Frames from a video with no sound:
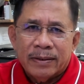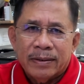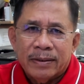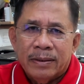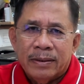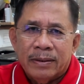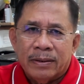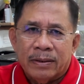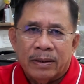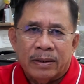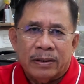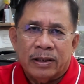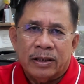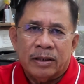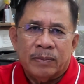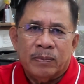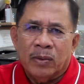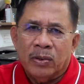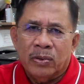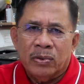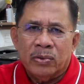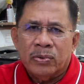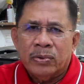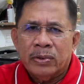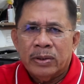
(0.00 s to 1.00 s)
such as
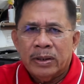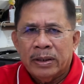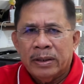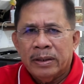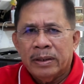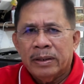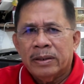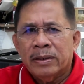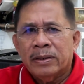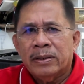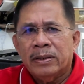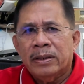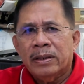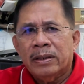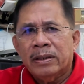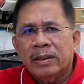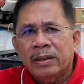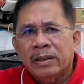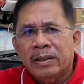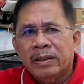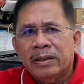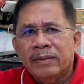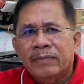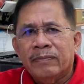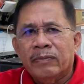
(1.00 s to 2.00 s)
bonuses, sick
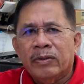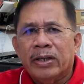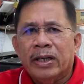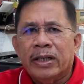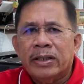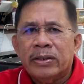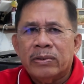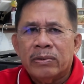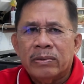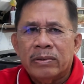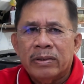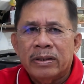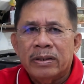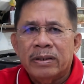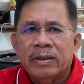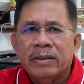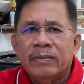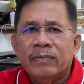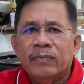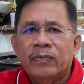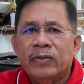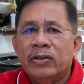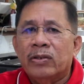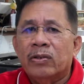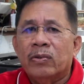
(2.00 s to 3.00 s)
leave, vacation
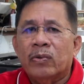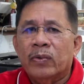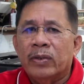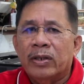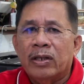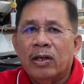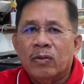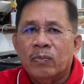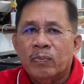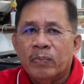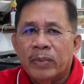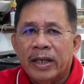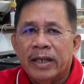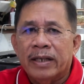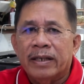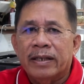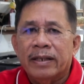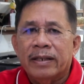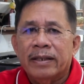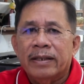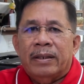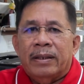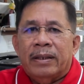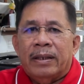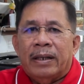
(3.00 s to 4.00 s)
leave, with or without pay,
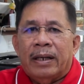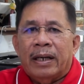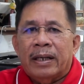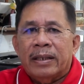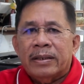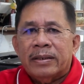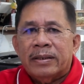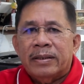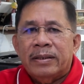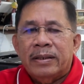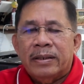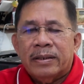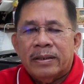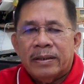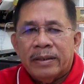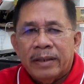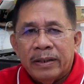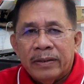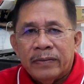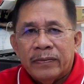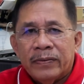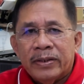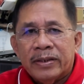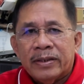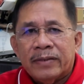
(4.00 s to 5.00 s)
as
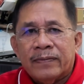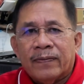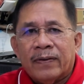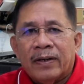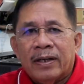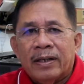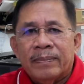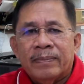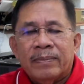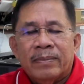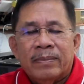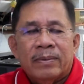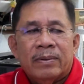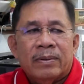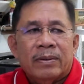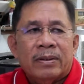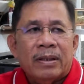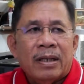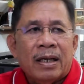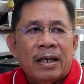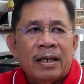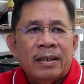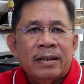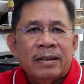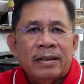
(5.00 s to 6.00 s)
distinguished from
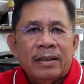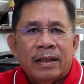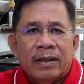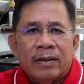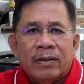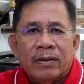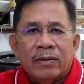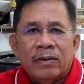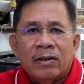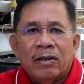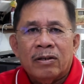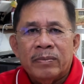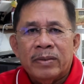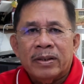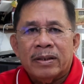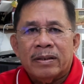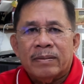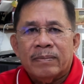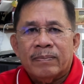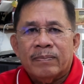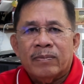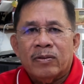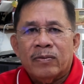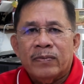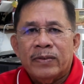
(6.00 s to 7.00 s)

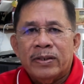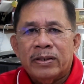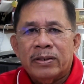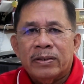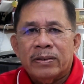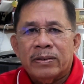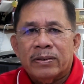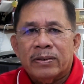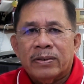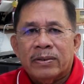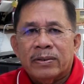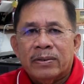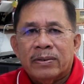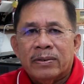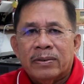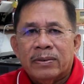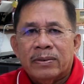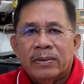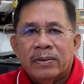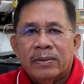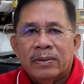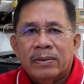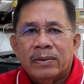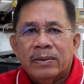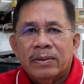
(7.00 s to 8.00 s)
non-economic provisions.
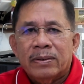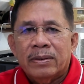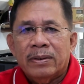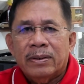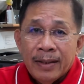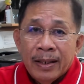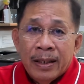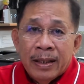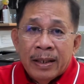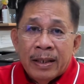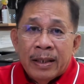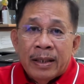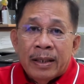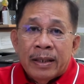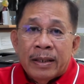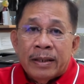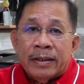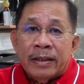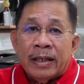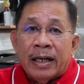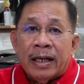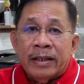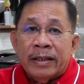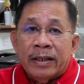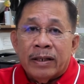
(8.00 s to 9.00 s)

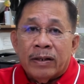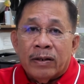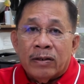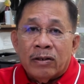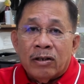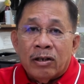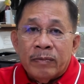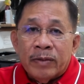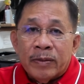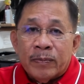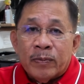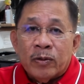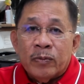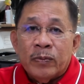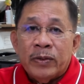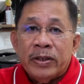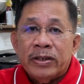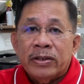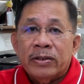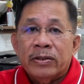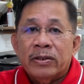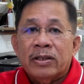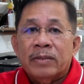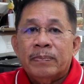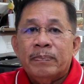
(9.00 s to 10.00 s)
Non-economic
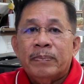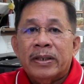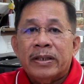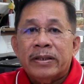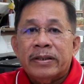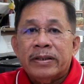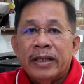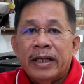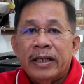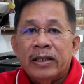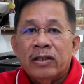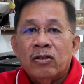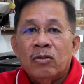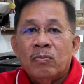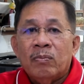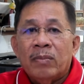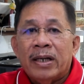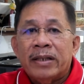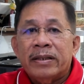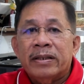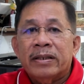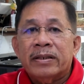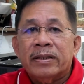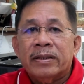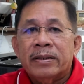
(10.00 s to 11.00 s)
provisions pertain to
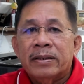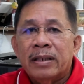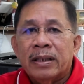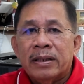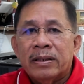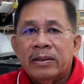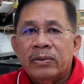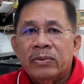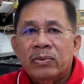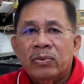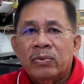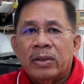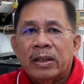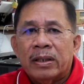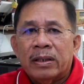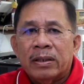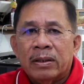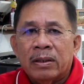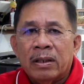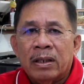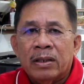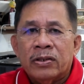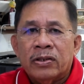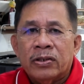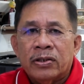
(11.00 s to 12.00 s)
matters that do not
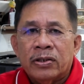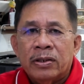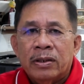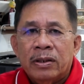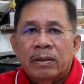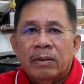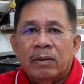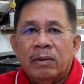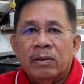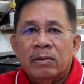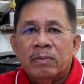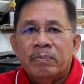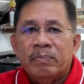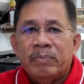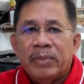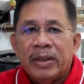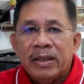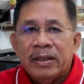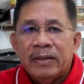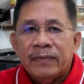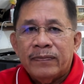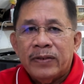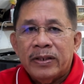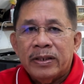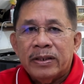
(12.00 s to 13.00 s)
touch on
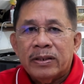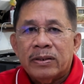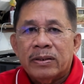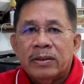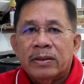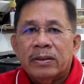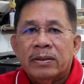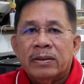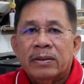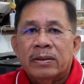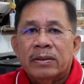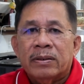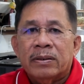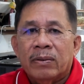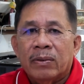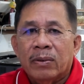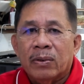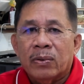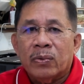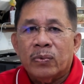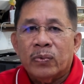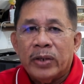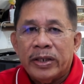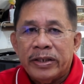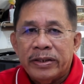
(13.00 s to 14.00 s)
benefits
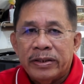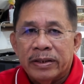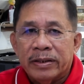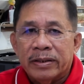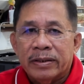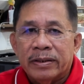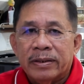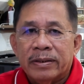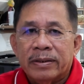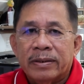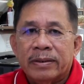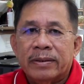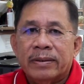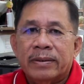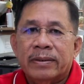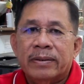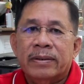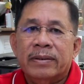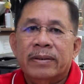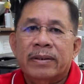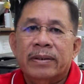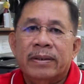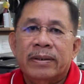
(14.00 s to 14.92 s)
or wages.